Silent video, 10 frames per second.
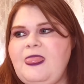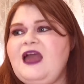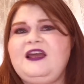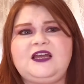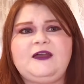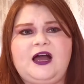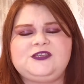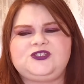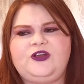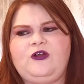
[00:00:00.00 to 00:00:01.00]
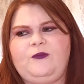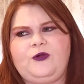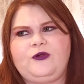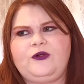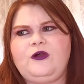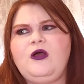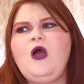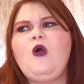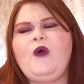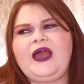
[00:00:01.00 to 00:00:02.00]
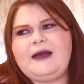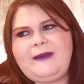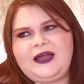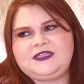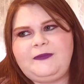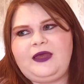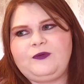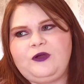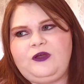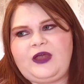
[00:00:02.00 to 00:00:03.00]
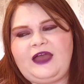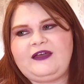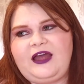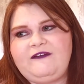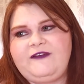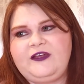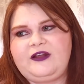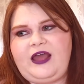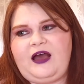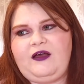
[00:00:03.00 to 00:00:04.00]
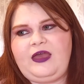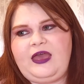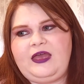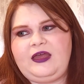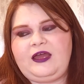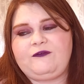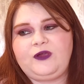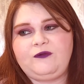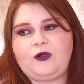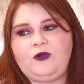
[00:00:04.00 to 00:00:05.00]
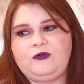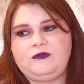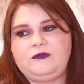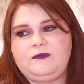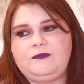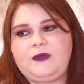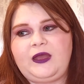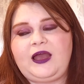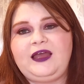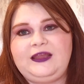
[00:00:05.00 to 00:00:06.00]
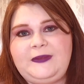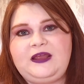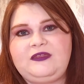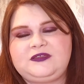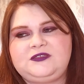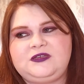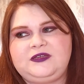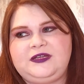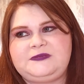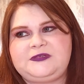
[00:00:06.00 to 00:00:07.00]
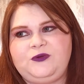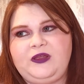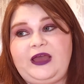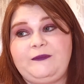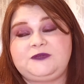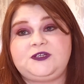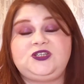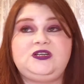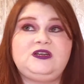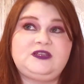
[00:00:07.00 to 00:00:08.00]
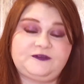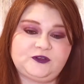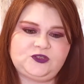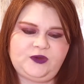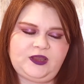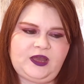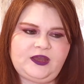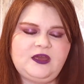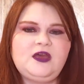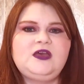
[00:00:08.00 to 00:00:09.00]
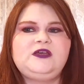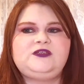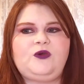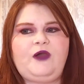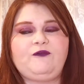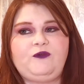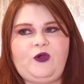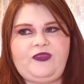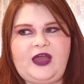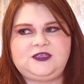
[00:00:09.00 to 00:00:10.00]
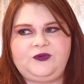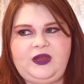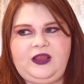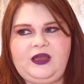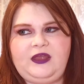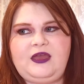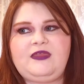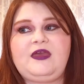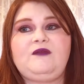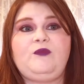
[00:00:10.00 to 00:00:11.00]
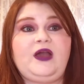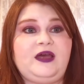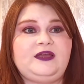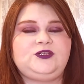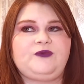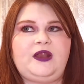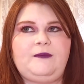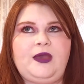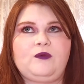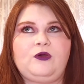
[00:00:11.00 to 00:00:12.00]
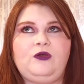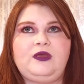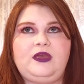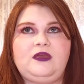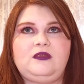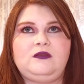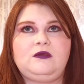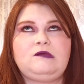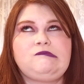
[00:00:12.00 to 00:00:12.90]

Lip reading: And I concentrated on Broken Girl. When I got back to Mad World, I kind of figured it out, and I rewrote, like, I eliminated the Elizabeth storyline, which meant she needed a different storyline. So I rewrote that storyline, and then we got into writing Mad World in